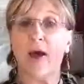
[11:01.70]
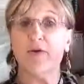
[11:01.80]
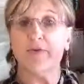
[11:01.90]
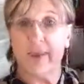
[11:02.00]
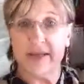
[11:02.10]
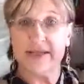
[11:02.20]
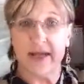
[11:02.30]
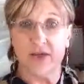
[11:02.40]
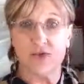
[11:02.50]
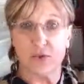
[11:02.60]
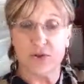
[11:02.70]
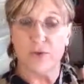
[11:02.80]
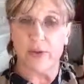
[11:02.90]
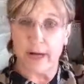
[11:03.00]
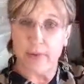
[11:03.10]
out of my schedule
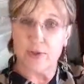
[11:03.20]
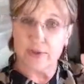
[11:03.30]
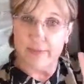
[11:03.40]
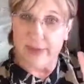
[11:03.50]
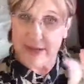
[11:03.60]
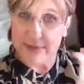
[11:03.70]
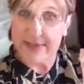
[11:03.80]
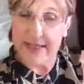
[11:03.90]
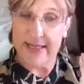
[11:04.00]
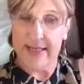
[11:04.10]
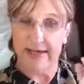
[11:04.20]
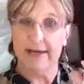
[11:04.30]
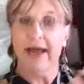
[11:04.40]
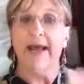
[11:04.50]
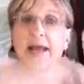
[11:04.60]
so that I can put something else
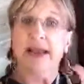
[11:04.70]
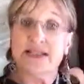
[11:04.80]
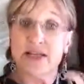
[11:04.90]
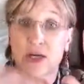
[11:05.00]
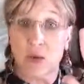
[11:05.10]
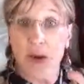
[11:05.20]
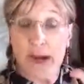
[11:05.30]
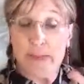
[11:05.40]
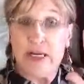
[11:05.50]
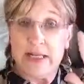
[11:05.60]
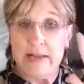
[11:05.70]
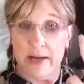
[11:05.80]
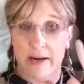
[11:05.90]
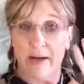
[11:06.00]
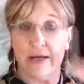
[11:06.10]
in, is to cram it in
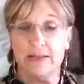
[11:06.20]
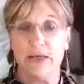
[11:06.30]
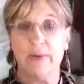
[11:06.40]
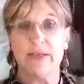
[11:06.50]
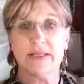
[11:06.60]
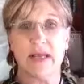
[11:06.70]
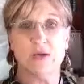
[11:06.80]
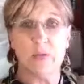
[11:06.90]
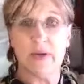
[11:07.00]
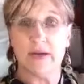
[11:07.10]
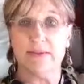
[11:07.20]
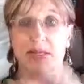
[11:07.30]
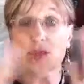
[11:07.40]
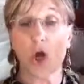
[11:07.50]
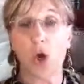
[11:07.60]
there until my schedule becomes a
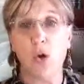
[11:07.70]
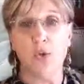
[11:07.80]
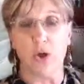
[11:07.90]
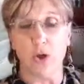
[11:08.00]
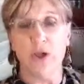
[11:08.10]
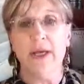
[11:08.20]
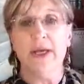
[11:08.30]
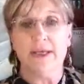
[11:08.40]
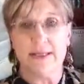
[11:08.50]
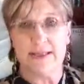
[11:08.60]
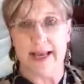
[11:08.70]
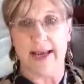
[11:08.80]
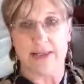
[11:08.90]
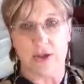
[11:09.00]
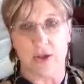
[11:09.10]
total
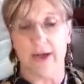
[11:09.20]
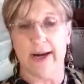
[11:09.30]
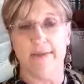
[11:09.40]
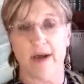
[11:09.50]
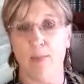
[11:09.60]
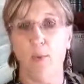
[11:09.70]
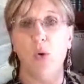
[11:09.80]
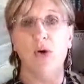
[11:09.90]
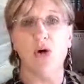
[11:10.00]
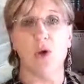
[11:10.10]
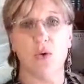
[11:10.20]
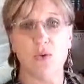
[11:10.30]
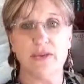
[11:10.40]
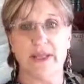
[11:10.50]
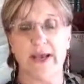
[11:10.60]
disaster. And I've got more
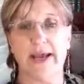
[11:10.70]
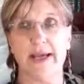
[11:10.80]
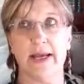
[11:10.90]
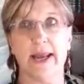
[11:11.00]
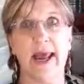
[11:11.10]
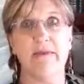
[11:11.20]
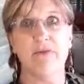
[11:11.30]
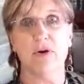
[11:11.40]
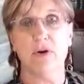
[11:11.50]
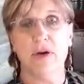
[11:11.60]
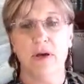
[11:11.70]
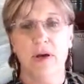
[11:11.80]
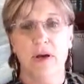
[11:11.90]
goals than I can ever